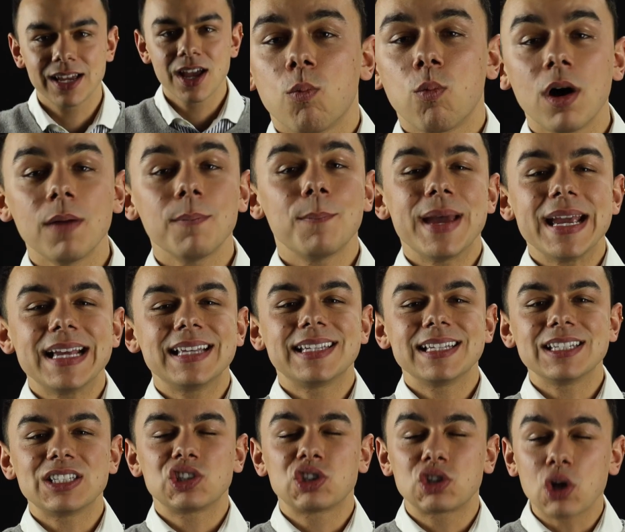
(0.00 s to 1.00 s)
What makes
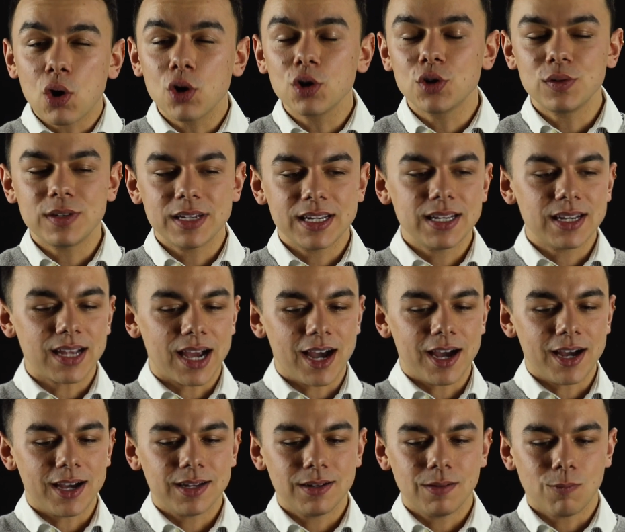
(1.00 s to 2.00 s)
it so unique
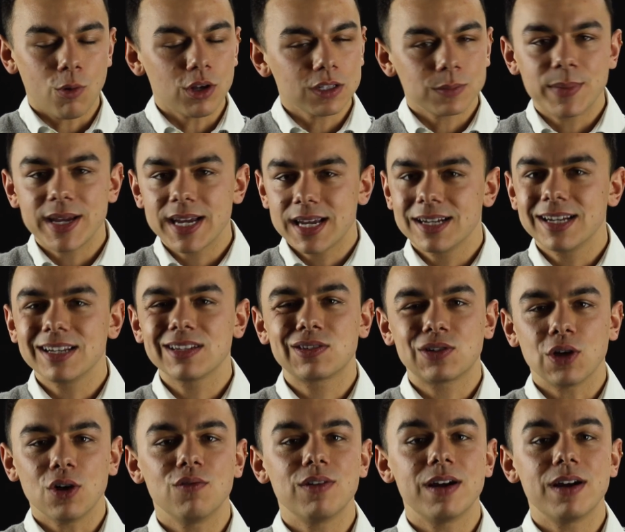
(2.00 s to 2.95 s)
and what's making it so